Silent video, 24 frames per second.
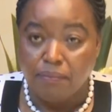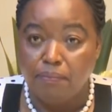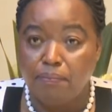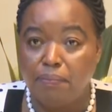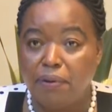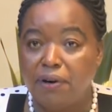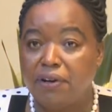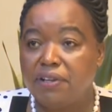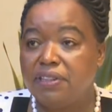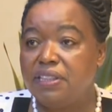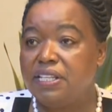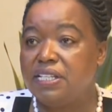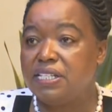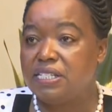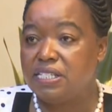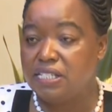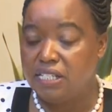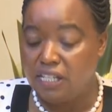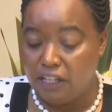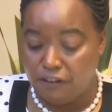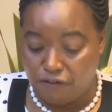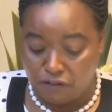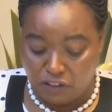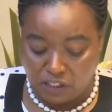Both the
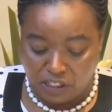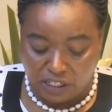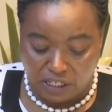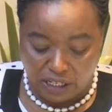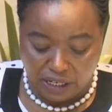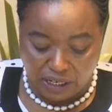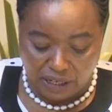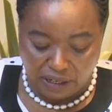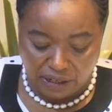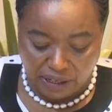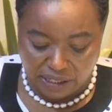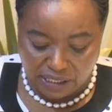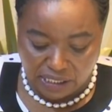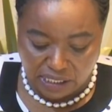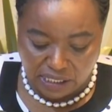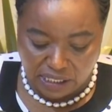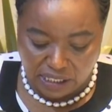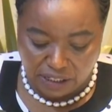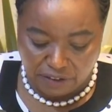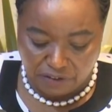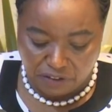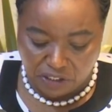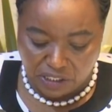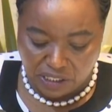CFTA and
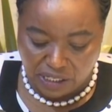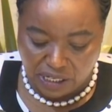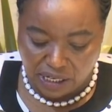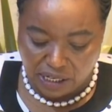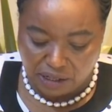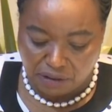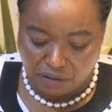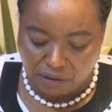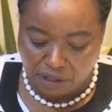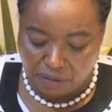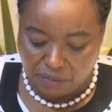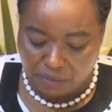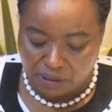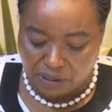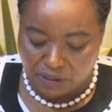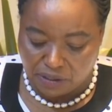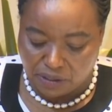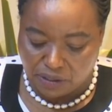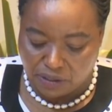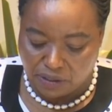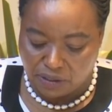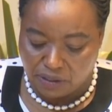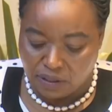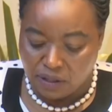TFTA
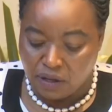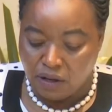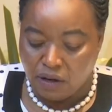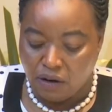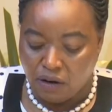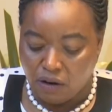agreements